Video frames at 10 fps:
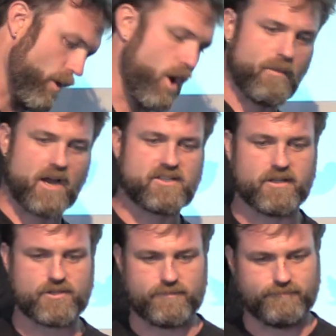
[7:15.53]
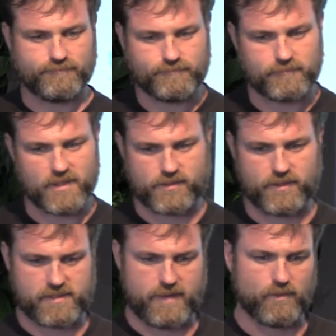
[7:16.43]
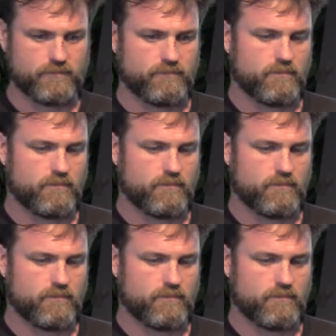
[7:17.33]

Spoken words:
Autobox elision is a good example.